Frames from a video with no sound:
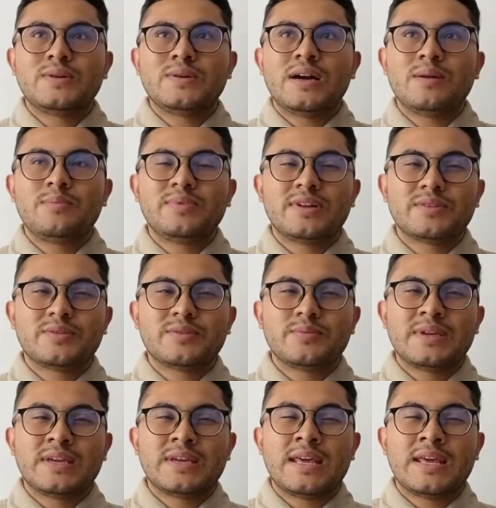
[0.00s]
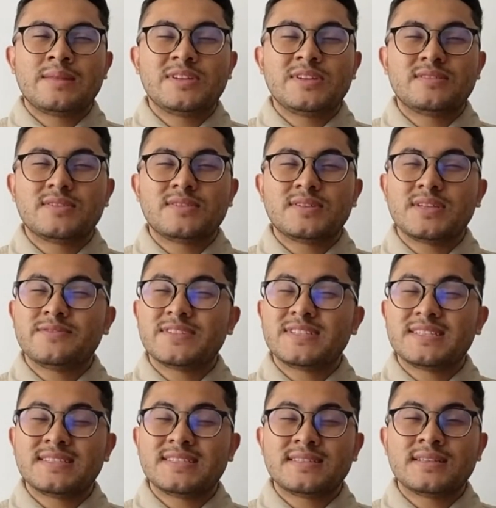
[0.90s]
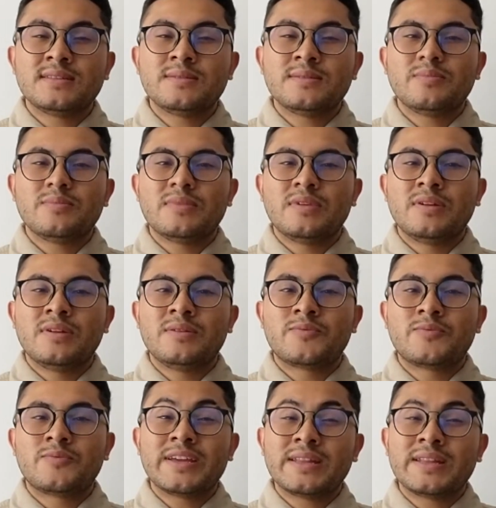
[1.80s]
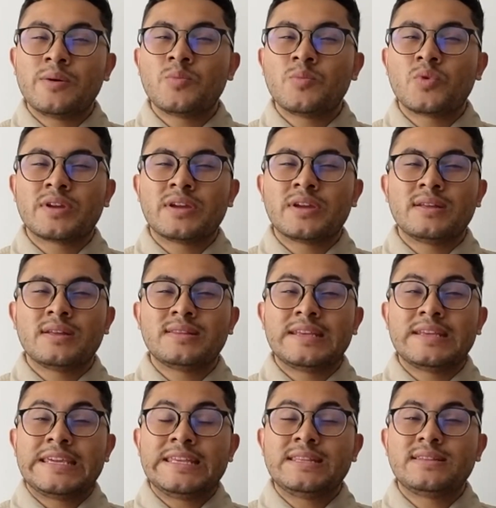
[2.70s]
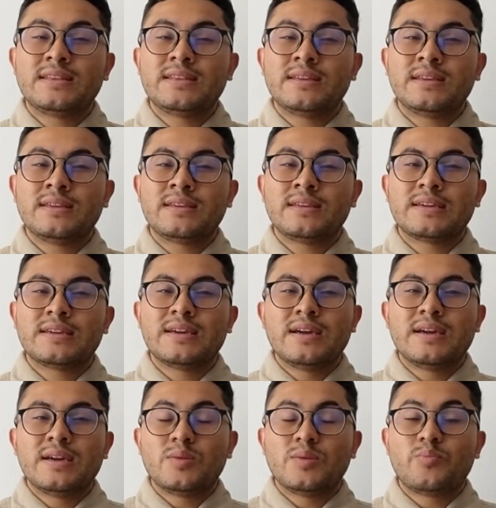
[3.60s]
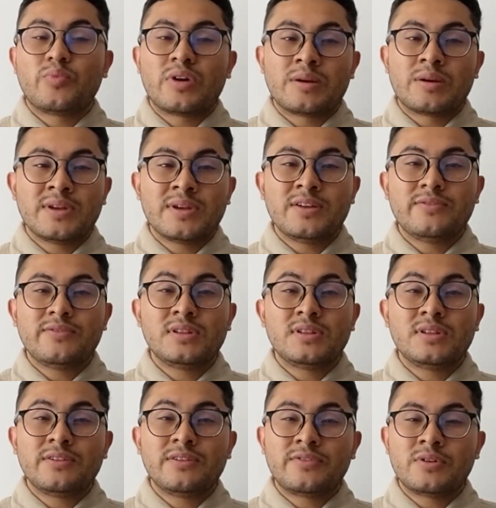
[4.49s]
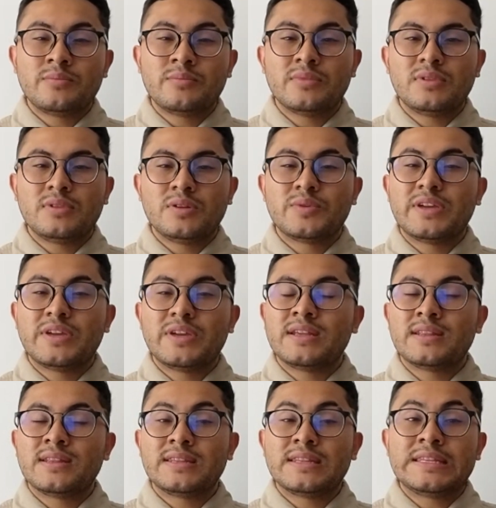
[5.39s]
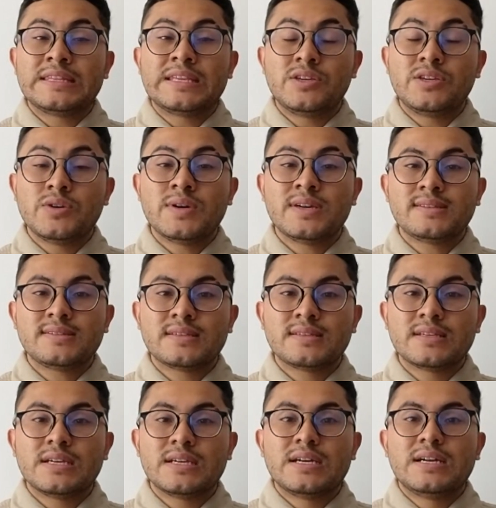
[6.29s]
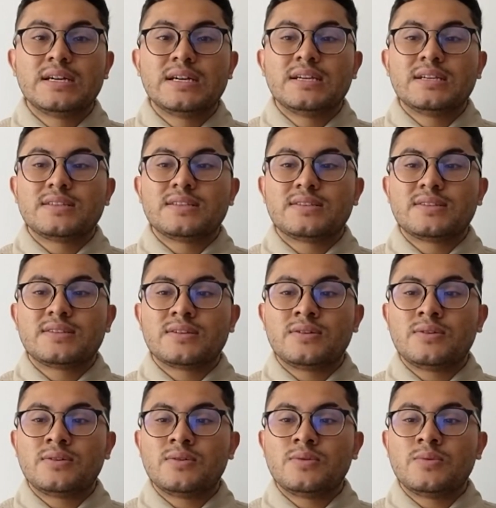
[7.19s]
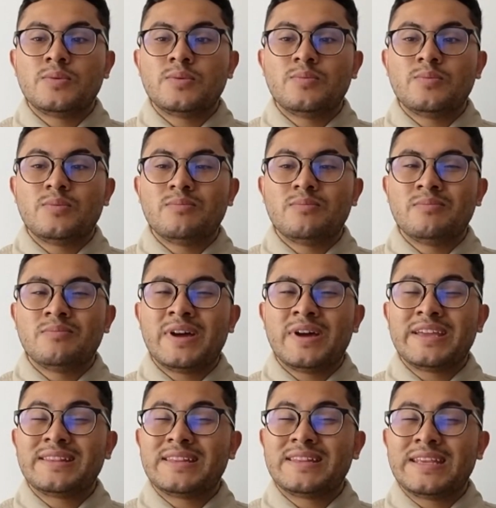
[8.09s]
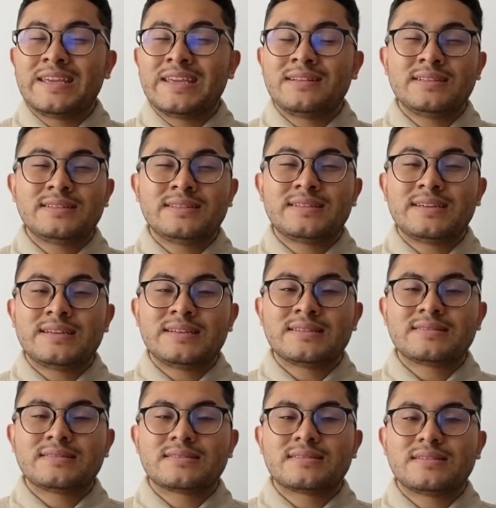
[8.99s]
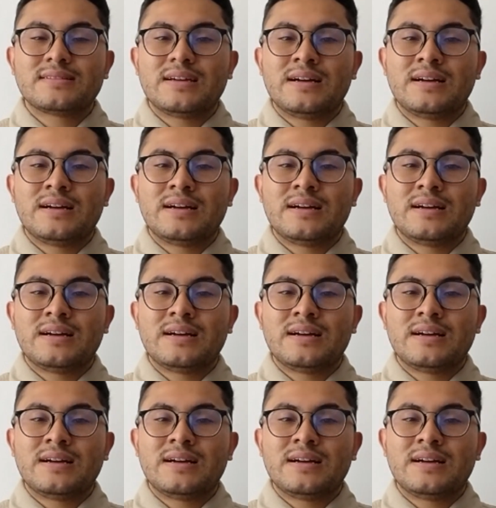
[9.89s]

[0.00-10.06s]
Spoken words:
I applied to be an administrative assistant, and right now I'm working at the intake department of a law firm located in the US. So my daily task,